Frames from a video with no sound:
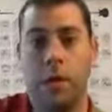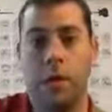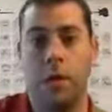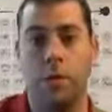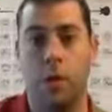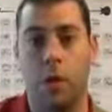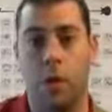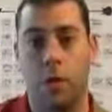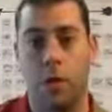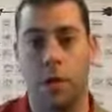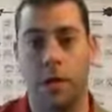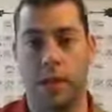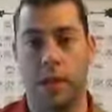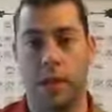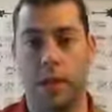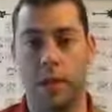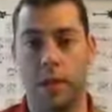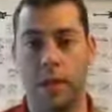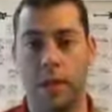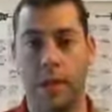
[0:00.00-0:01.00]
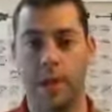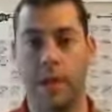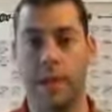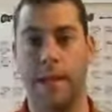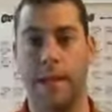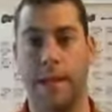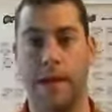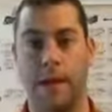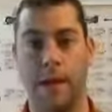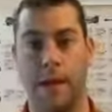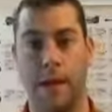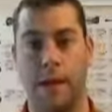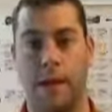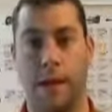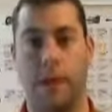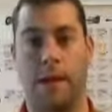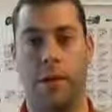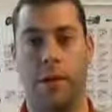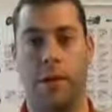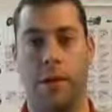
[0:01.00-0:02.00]
So this little indent
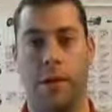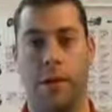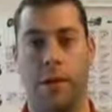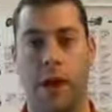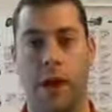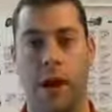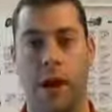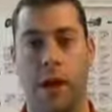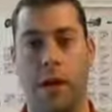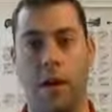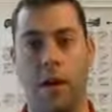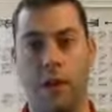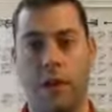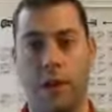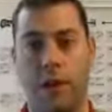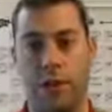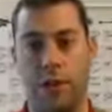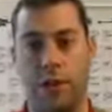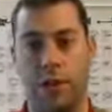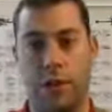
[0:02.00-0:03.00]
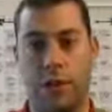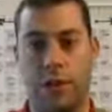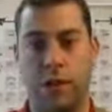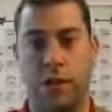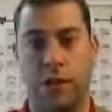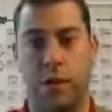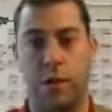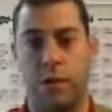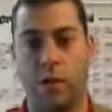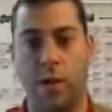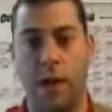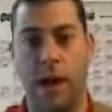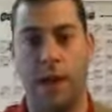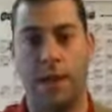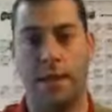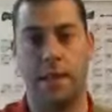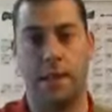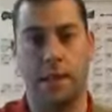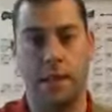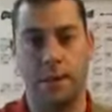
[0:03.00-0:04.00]
on our guitar is actually just going to
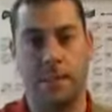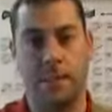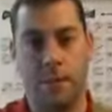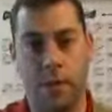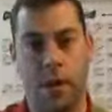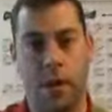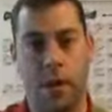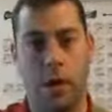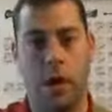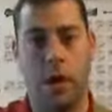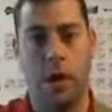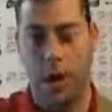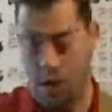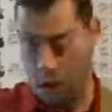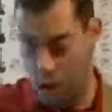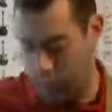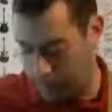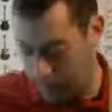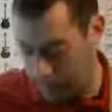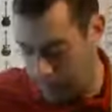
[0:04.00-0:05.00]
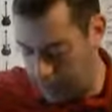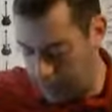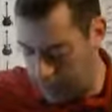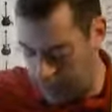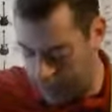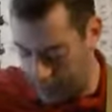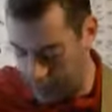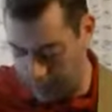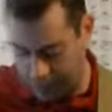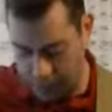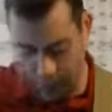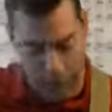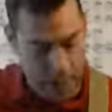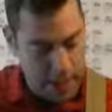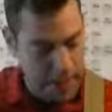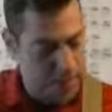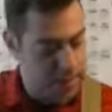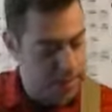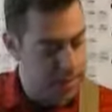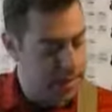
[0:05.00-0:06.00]
rest on my leg.
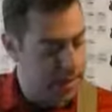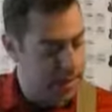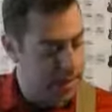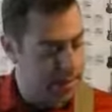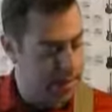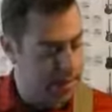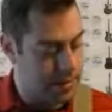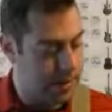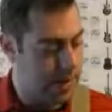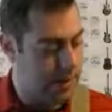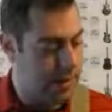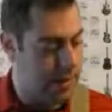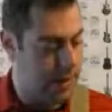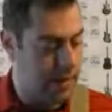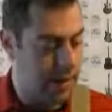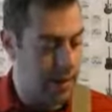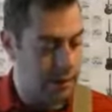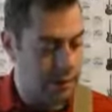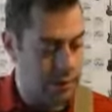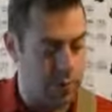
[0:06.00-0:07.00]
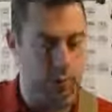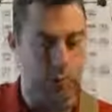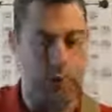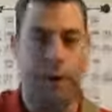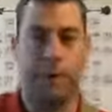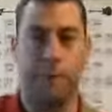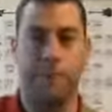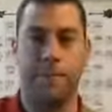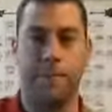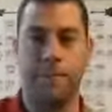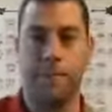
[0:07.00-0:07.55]
Nice and comfortable here.